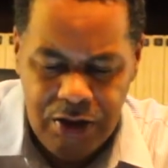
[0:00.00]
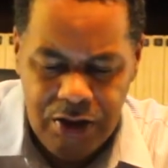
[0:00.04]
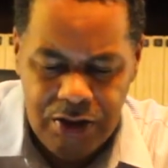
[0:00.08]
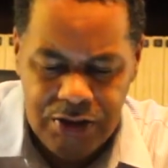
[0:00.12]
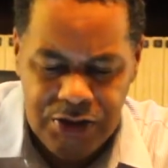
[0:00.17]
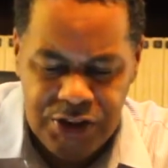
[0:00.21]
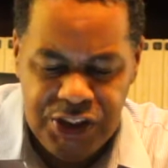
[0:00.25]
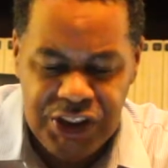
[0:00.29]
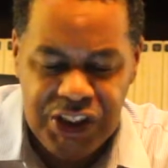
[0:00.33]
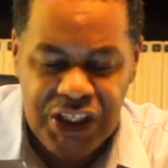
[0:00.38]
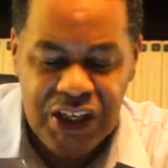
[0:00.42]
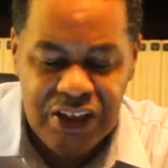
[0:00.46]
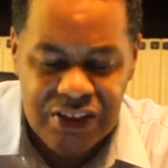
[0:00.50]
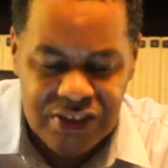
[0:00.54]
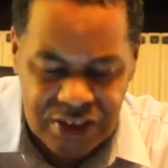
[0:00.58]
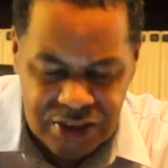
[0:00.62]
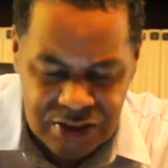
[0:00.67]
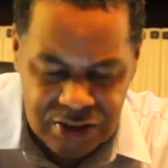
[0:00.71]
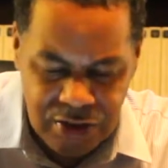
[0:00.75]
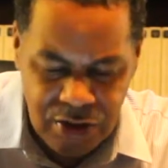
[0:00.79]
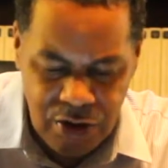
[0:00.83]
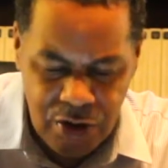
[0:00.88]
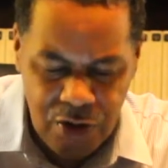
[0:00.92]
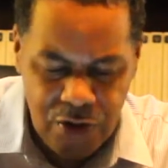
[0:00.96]

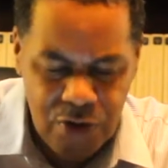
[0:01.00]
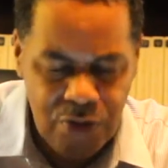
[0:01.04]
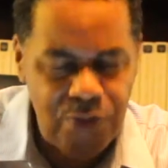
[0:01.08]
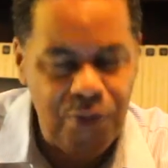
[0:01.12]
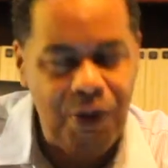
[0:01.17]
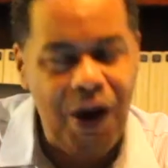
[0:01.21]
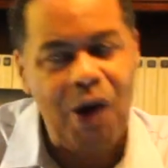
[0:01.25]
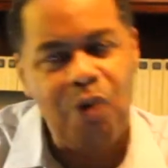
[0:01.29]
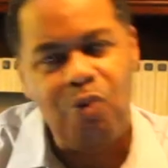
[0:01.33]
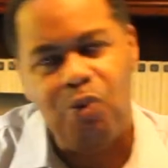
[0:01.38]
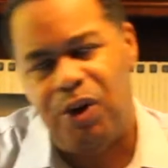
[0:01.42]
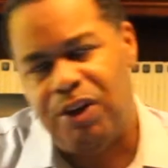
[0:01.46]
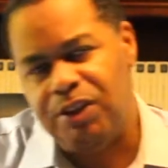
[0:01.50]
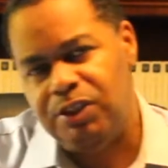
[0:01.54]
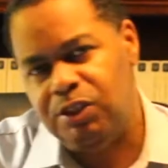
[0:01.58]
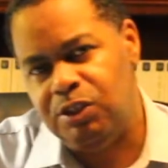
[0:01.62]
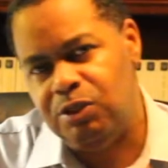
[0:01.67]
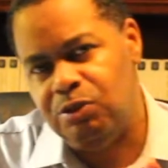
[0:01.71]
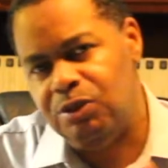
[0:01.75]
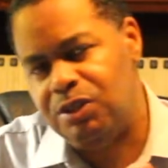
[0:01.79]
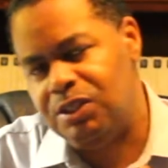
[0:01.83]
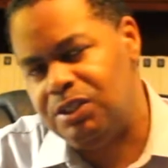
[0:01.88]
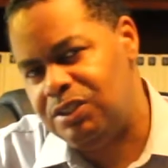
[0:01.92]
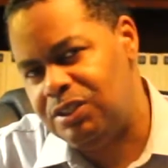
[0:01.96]
Jesus hurt by what
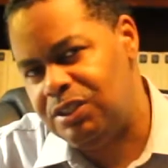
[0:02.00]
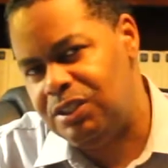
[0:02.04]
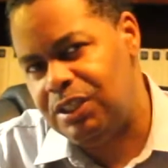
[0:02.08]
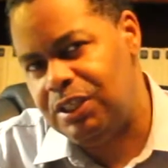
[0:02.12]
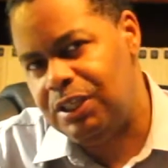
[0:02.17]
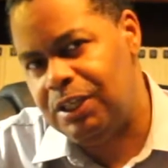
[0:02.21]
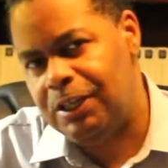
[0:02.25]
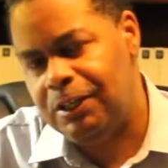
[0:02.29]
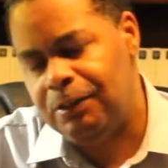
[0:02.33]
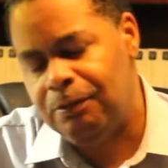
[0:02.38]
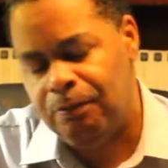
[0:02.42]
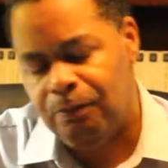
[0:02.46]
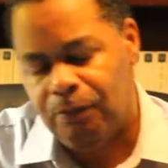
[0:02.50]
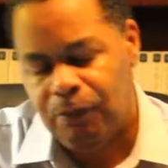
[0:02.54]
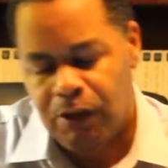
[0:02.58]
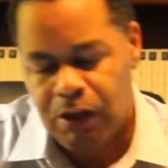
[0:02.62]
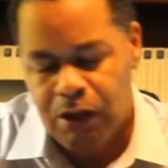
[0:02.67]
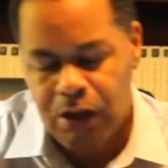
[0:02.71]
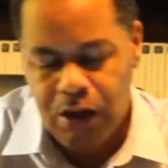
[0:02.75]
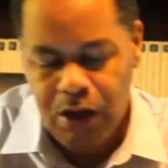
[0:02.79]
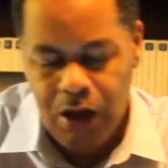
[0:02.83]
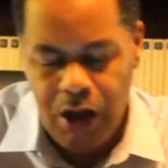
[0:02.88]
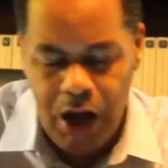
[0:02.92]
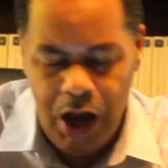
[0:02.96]
Judas did,
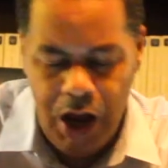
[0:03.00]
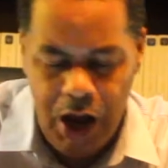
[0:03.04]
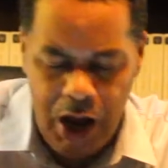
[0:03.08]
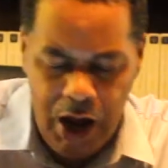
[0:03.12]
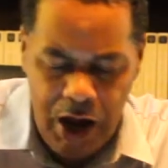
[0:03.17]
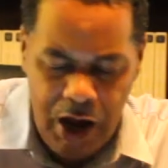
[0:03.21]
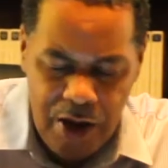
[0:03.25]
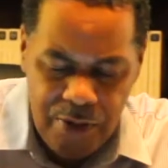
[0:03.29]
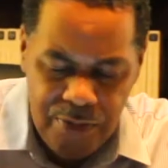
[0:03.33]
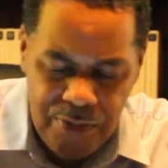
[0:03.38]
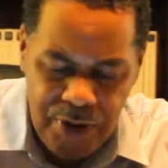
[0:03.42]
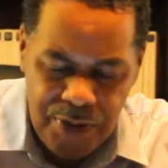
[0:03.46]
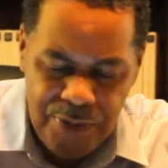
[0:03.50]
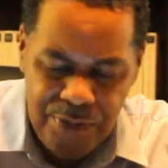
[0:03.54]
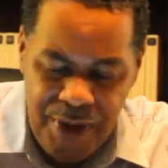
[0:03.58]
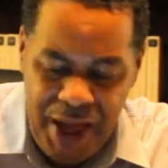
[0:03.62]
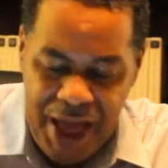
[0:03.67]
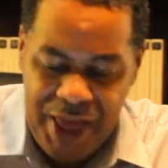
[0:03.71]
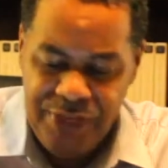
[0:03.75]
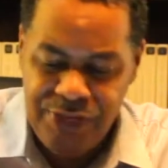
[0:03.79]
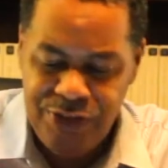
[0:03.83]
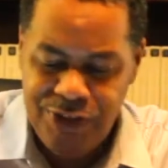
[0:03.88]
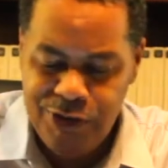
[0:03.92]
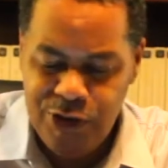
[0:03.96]
but
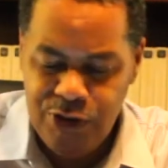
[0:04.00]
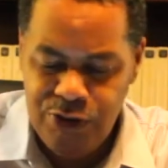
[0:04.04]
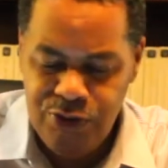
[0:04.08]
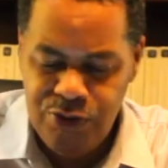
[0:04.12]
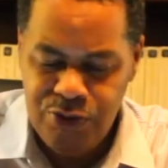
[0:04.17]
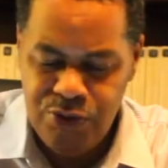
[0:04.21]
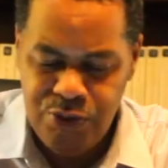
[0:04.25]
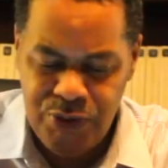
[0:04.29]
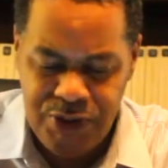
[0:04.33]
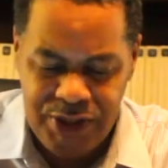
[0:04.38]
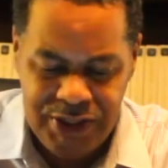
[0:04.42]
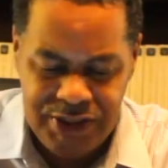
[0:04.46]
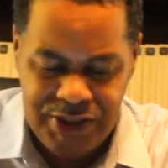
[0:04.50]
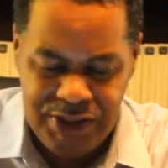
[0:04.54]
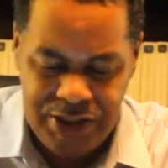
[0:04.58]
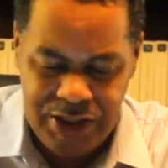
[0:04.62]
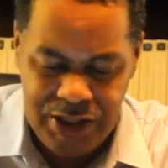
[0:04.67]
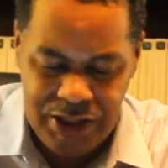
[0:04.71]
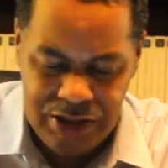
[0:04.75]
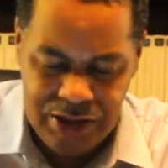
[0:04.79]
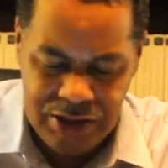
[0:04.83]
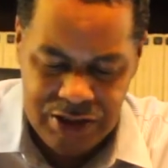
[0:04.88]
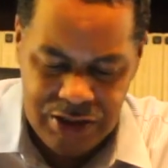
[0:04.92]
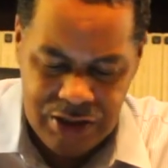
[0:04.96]
Matthew
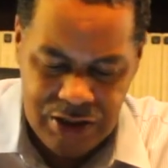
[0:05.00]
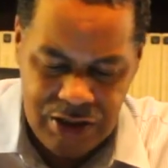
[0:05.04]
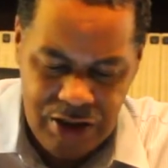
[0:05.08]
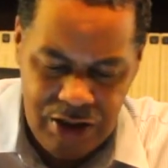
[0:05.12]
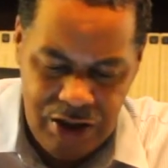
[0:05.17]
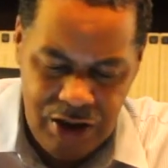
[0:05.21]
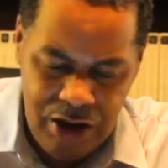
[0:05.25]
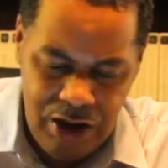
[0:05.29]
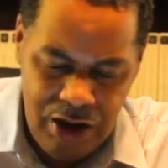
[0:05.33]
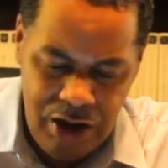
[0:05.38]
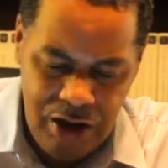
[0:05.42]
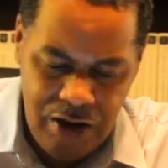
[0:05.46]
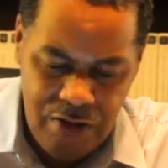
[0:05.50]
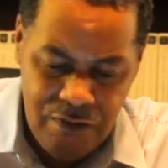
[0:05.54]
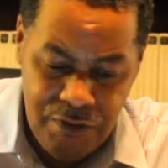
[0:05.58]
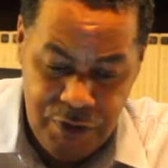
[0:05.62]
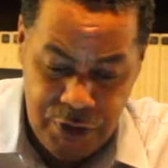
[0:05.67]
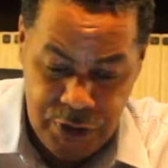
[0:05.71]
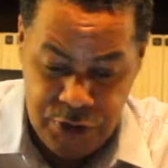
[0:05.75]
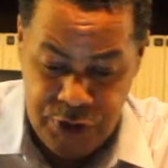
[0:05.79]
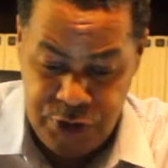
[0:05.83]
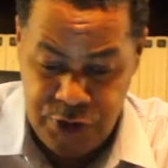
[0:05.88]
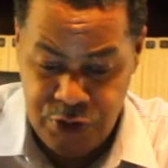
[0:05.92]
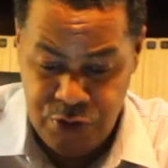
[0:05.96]
26
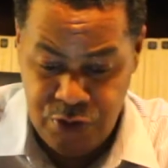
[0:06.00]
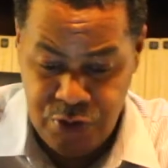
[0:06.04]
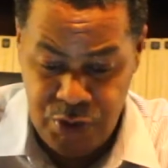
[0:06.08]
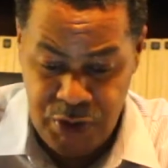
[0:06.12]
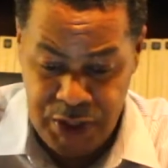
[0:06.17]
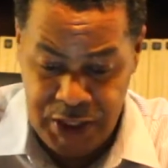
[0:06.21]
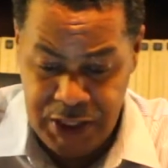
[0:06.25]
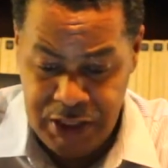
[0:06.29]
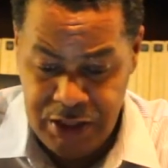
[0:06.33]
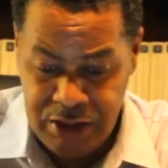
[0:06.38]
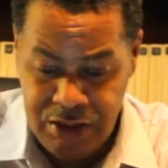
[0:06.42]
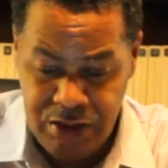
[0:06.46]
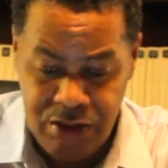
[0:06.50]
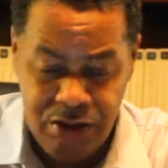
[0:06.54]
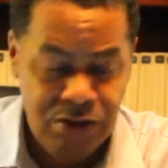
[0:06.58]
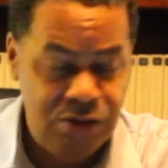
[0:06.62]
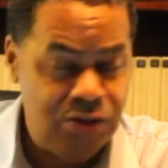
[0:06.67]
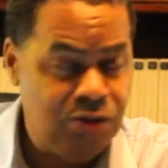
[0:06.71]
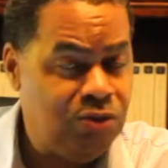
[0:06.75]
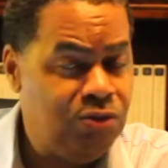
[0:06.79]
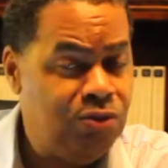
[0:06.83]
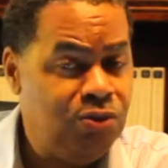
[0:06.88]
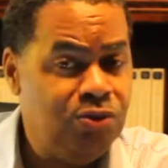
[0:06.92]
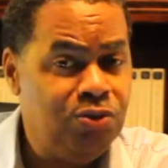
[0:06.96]
verse 20
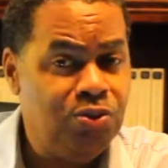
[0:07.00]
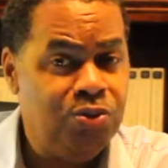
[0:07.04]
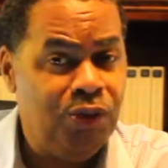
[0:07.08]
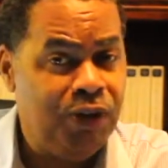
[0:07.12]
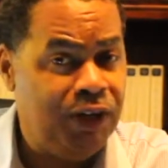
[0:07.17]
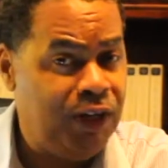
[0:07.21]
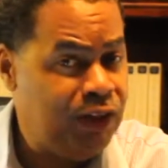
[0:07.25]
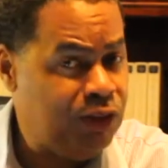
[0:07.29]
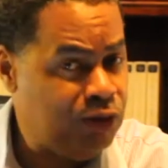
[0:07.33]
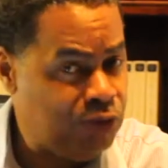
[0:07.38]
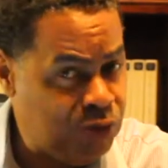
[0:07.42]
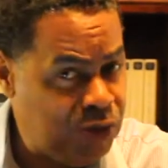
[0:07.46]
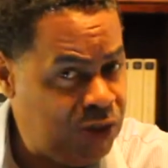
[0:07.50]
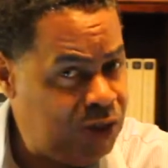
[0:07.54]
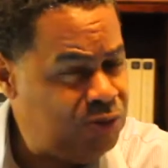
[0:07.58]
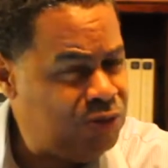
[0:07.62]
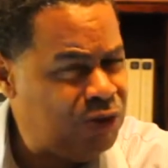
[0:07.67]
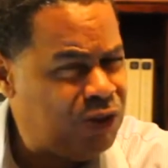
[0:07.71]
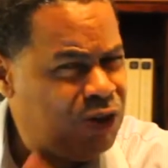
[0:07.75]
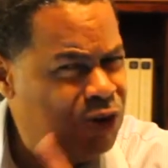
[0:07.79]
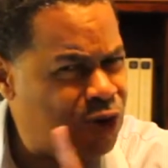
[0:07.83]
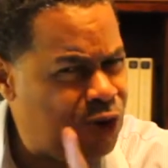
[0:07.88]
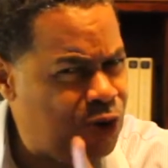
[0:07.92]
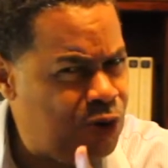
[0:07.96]
through 23
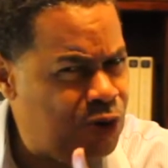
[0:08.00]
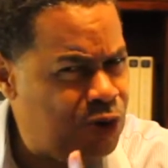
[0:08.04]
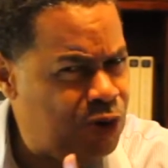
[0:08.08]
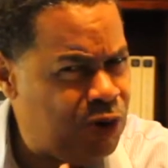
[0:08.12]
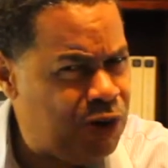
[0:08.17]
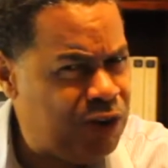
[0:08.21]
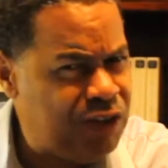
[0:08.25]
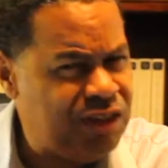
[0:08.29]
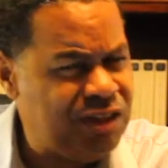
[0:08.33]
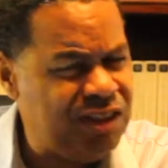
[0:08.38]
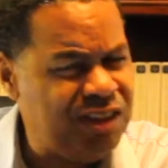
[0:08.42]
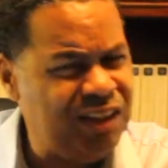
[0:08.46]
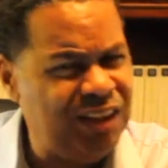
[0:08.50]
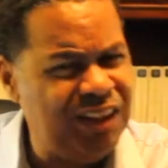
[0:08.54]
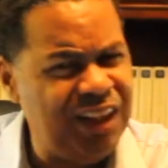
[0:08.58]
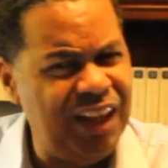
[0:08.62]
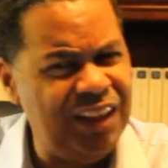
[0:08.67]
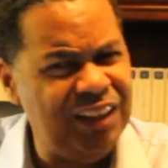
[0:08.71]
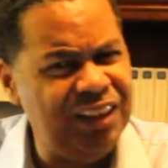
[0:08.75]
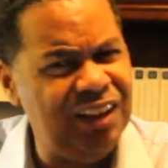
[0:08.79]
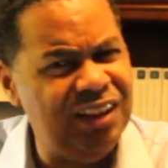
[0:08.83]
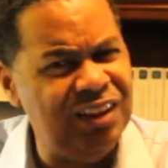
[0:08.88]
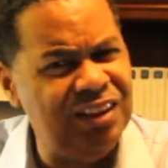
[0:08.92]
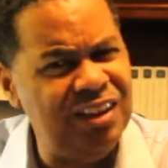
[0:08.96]
records
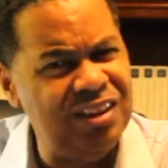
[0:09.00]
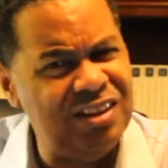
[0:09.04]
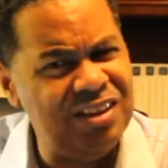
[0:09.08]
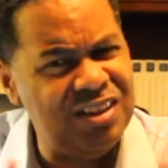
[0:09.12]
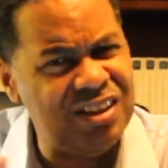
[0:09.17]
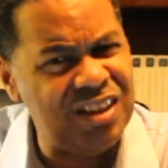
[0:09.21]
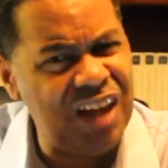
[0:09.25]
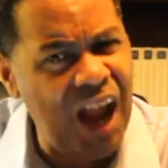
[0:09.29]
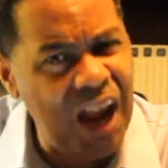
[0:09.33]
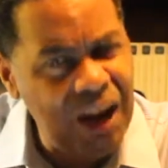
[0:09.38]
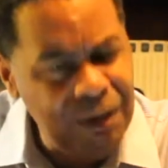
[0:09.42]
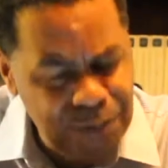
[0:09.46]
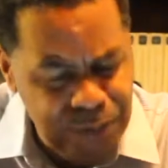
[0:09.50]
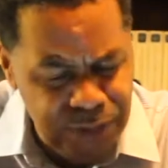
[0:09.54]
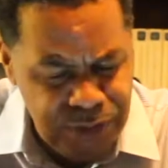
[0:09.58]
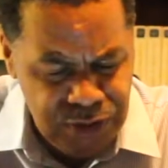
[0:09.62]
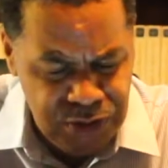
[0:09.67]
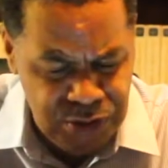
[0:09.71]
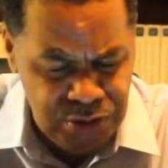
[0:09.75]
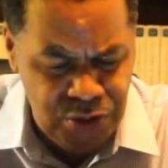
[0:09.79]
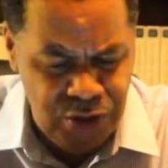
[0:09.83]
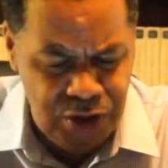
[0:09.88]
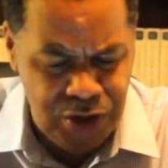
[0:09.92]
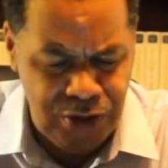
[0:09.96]
that the
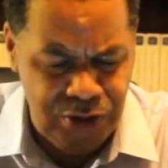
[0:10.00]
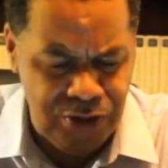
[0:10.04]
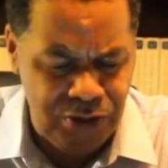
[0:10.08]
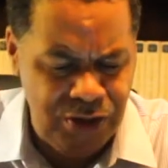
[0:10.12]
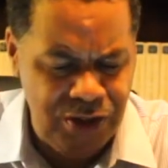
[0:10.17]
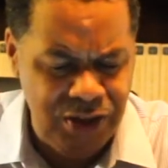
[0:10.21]
disciples were hurt.